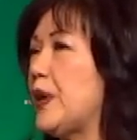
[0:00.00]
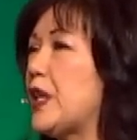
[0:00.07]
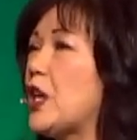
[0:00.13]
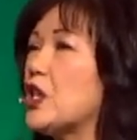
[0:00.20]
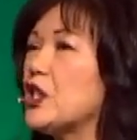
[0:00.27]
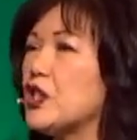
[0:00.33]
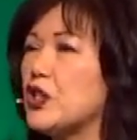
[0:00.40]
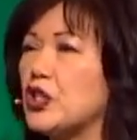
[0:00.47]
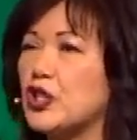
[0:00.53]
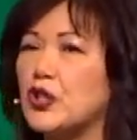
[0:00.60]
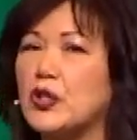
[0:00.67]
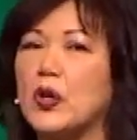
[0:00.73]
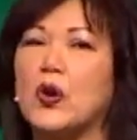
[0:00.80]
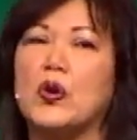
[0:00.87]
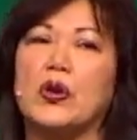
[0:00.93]
Because your
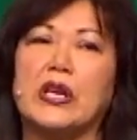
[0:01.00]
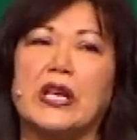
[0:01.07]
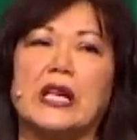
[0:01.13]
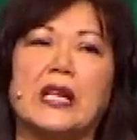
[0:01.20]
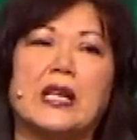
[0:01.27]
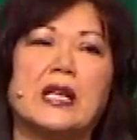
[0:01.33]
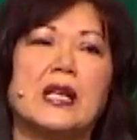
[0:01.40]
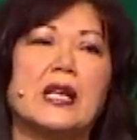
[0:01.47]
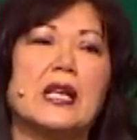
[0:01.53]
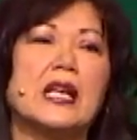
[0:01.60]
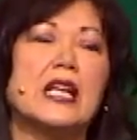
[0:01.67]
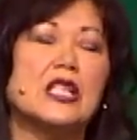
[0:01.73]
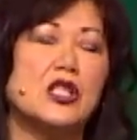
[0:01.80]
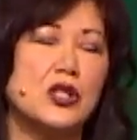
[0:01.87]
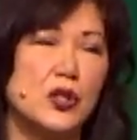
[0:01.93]
story
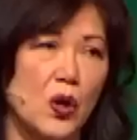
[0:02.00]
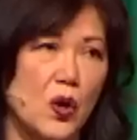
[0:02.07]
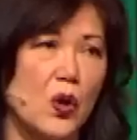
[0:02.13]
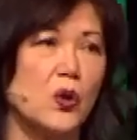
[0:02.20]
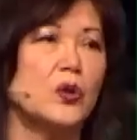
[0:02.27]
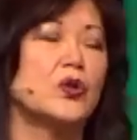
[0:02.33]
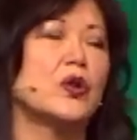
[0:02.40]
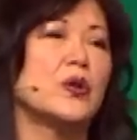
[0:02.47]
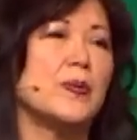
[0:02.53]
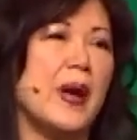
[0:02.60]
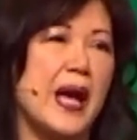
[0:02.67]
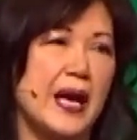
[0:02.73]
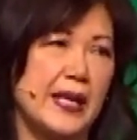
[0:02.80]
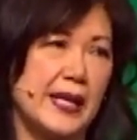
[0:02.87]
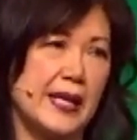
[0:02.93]
is so
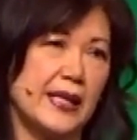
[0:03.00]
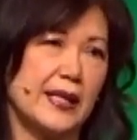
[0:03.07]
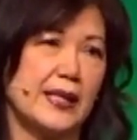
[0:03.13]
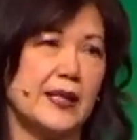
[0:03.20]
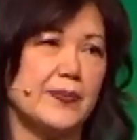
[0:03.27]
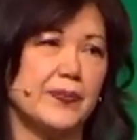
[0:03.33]
dramatic.